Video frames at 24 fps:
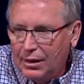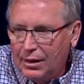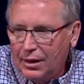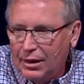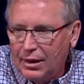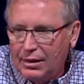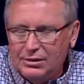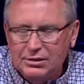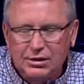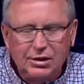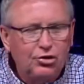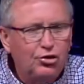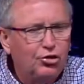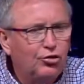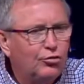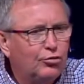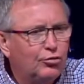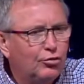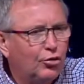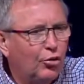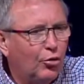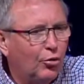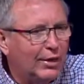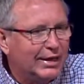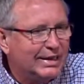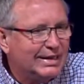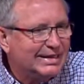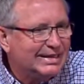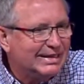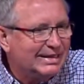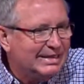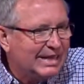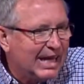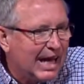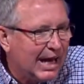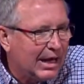I said, you know
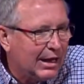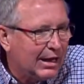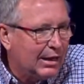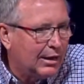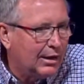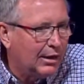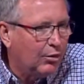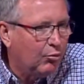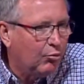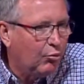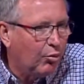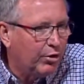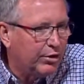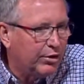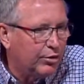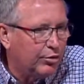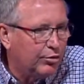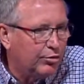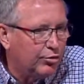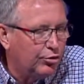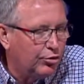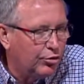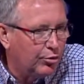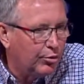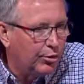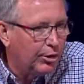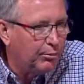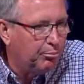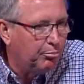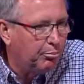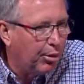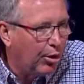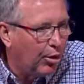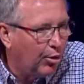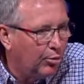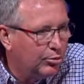exactly what they're doing
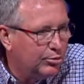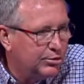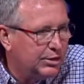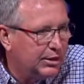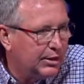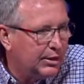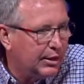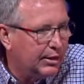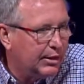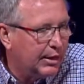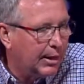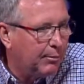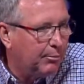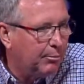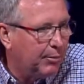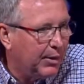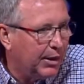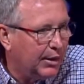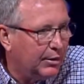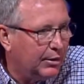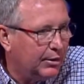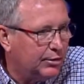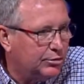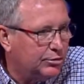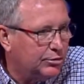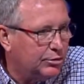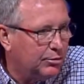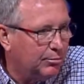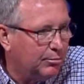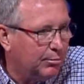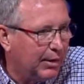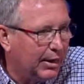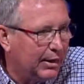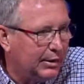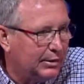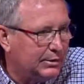posing in that bathing suit
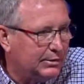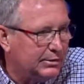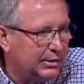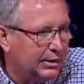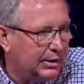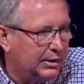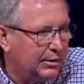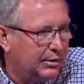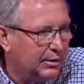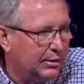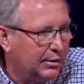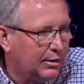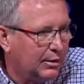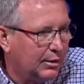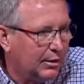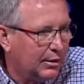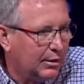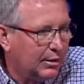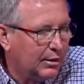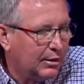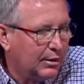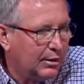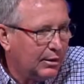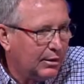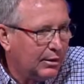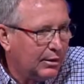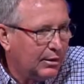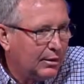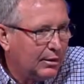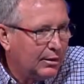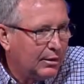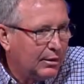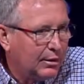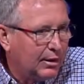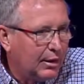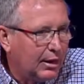magazine.
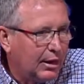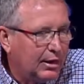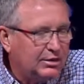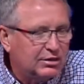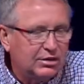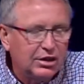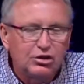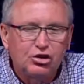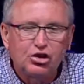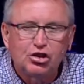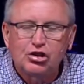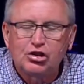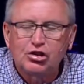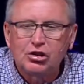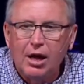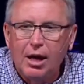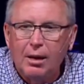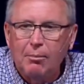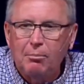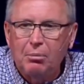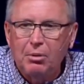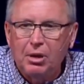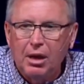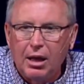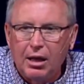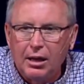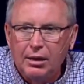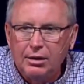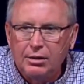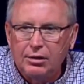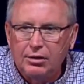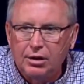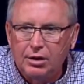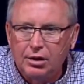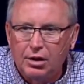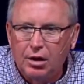I said, stop lying
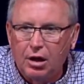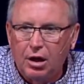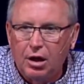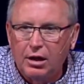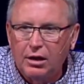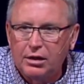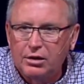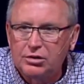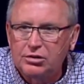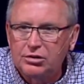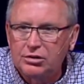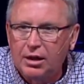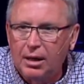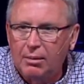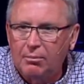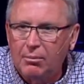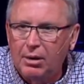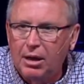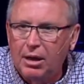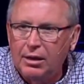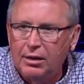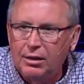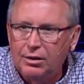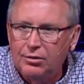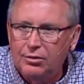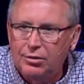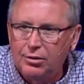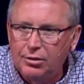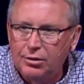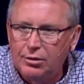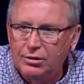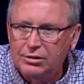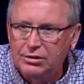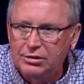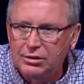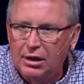to God and stop lying to
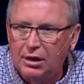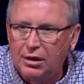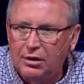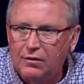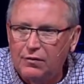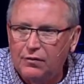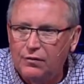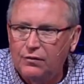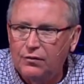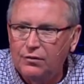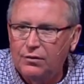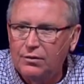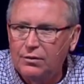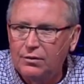yourself.